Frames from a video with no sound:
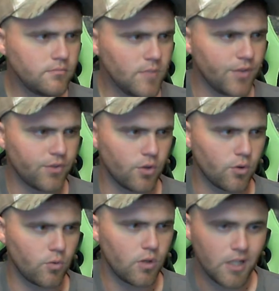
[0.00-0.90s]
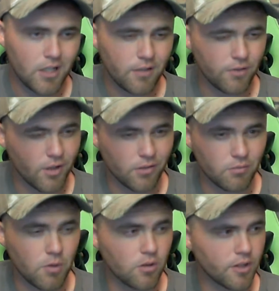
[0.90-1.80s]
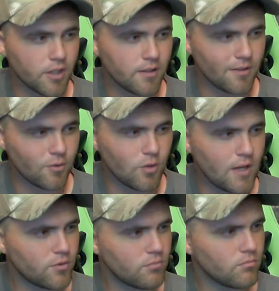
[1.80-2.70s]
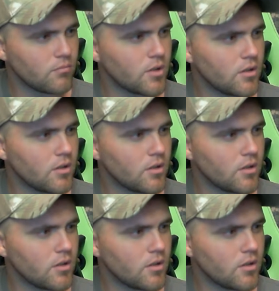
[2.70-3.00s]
so if you got a smaller head, they do have some